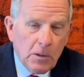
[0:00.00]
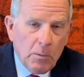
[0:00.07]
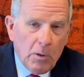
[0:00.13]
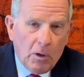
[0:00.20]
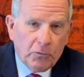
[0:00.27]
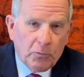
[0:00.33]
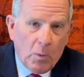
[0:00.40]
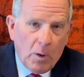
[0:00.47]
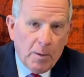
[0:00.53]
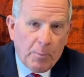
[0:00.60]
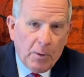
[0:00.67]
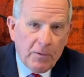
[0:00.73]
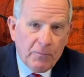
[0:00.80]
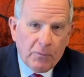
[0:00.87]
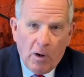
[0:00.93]
We also want to
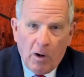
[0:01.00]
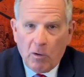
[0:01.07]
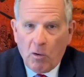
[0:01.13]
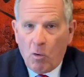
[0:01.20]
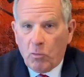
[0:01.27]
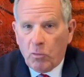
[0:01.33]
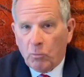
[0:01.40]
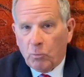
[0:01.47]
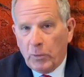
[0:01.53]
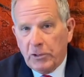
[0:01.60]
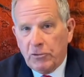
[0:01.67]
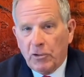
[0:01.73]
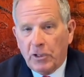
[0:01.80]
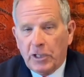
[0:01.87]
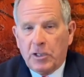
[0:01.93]
pray for our local
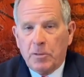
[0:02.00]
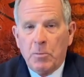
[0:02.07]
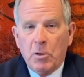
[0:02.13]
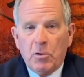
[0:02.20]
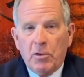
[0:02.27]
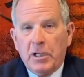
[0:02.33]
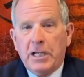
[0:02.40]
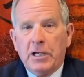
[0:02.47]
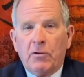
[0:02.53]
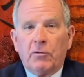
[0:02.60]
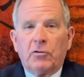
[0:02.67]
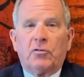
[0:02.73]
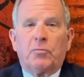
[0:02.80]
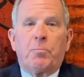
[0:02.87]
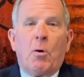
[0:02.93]
region and community here
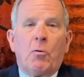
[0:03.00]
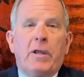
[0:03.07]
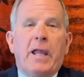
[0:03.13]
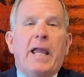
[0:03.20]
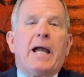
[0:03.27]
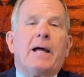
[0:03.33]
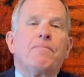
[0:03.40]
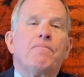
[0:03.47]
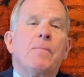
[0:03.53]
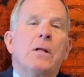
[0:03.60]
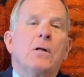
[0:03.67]
in Spokane.